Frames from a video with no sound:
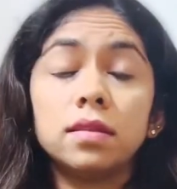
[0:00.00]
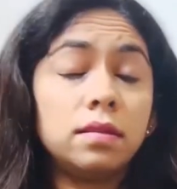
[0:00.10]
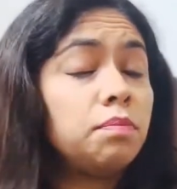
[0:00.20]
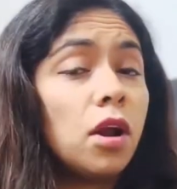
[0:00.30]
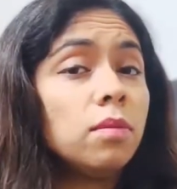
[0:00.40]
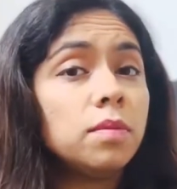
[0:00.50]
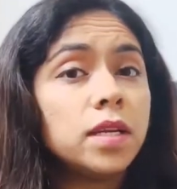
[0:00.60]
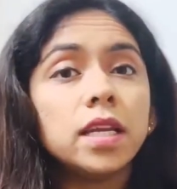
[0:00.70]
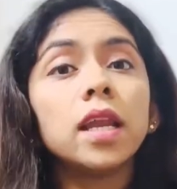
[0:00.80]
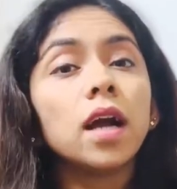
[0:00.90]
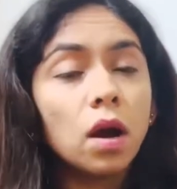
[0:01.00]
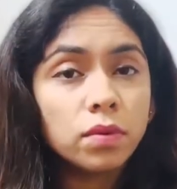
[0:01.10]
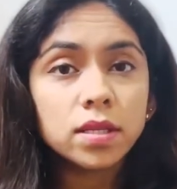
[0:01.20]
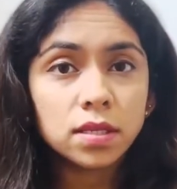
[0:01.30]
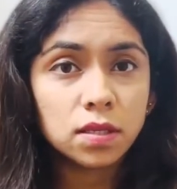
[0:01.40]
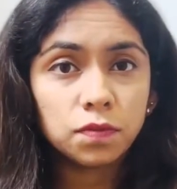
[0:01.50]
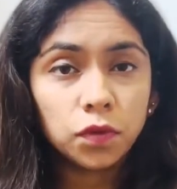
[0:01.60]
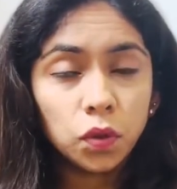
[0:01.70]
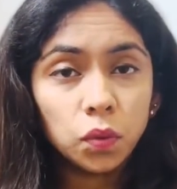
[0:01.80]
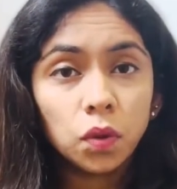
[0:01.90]
probably data governance is for
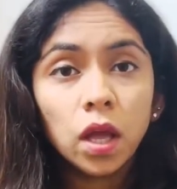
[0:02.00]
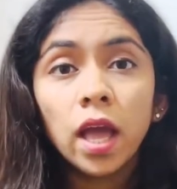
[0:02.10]
you.